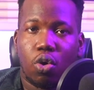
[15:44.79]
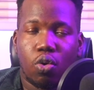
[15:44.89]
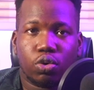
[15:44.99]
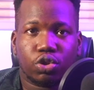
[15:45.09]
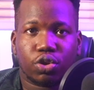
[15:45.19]

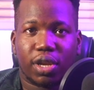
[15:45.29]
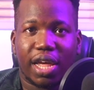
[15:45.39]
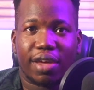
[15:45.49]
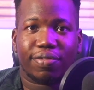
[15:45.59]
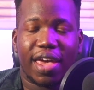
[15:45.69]
owns your
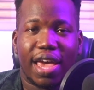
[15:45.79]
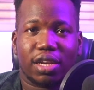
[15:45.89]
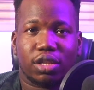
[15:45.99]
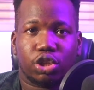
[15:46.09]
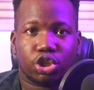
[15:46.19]
life
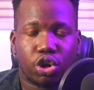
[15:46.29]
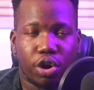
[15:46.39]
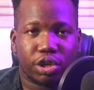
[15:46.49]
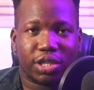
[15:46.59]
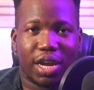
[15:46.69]
and the
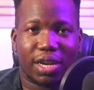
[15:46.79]
church